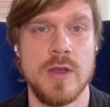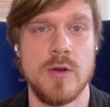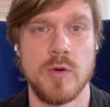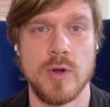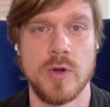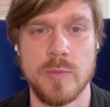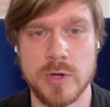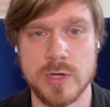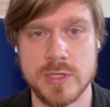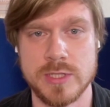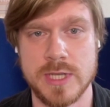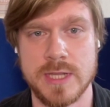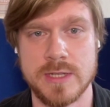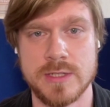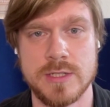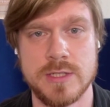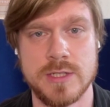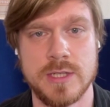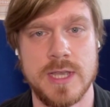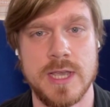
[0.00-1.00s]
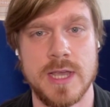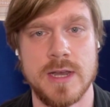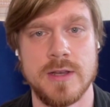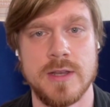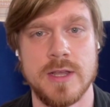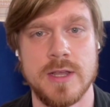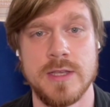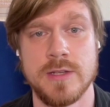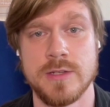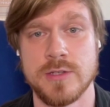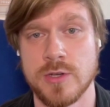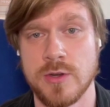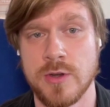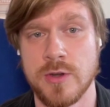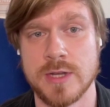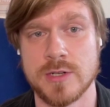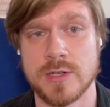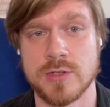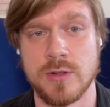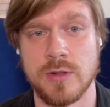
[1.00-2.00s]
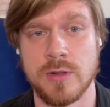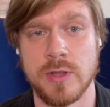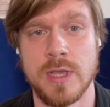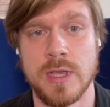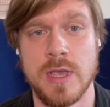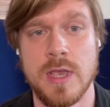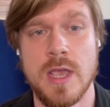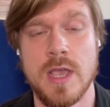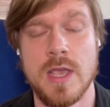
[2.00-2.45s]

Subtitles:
represented Canada internationally.